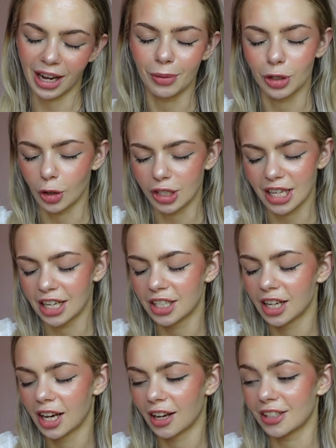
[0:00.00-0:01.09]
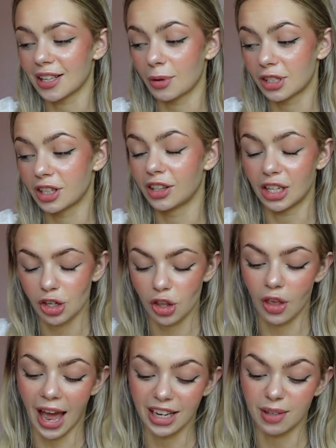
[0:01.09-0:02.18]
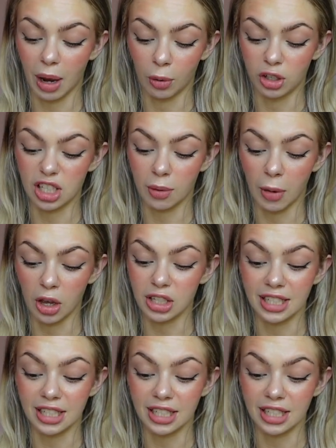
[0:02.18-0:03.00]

And I was gutted because that was literally the item I wanted the most.